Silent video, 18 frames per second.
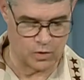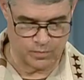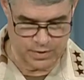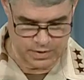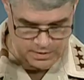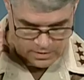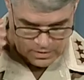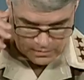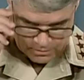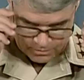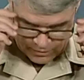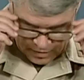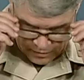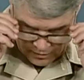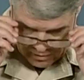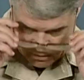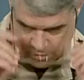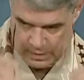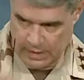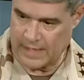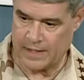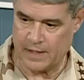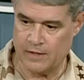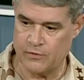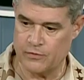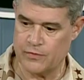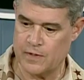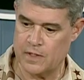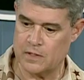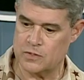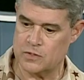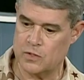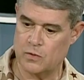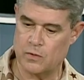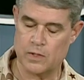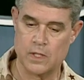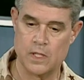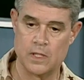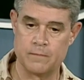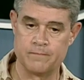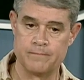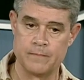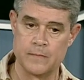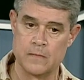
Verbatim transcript: but there there are a lot of other things going on